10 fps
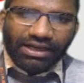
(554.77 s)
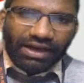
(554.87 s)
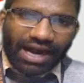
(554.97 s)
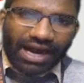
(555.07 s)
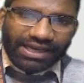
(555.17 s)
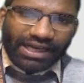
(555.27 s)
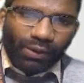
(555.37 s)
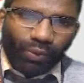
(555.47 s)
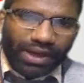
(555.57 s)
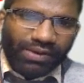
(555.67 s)
Article
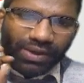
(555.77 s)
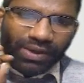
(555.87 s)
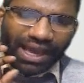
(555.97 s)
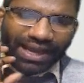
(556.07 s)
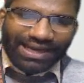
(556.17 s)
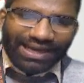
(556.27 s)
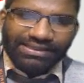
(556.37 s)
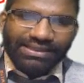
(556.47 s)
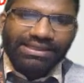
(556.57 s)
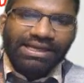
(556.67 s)
1, we
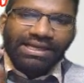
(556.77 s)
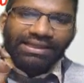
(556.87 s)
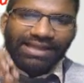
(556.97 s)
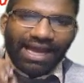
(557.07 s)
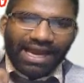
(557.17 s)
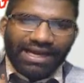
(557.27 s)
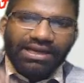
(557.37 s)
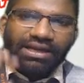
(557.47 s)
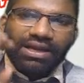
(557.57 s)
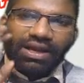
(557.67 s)
analysis that
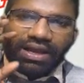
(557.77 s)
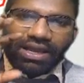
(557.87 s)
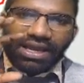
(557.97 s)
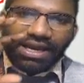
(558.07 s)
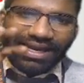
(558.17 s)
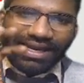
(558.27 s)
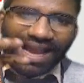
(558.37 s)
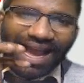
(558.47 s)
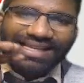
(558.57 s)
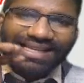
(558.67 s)
India
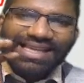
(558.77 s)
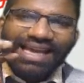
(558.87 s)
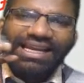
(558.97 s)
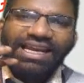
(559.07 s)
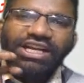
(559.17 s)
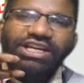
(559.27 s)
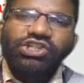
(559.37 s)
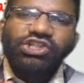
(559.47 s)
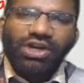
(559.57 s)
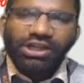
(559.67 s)
is an
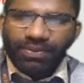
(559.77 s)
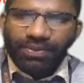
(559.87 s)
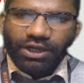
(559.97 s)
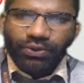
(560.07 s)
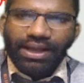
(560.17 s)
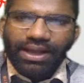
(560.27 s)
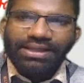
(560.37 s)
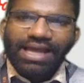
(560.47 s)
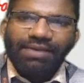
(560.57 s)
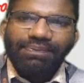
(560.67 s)
indestructible union.
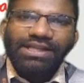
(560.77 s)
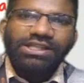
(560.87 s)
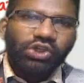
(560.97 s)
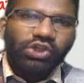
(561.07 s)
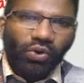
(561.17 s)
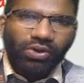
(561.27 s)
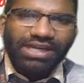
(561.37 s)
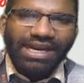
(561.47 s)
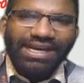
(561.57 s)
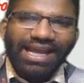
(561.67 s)
That means no
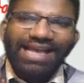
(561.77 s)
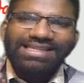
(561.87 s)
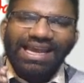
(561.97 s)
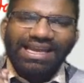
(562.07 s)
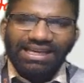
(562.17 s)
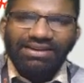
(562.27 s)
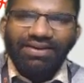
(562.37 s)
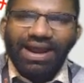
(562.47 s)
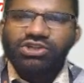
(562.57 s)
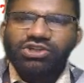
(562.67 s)
state has any
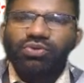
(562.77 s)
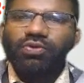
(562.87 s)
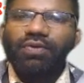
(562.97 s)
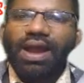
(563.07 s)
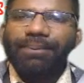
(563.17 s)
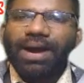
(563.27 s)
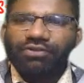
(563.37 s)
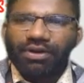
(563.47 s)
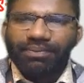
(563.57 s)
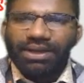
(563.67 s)
rights to move apart from
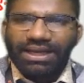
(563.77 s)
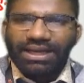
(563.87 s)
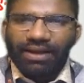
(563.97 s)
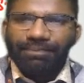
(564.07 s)
India.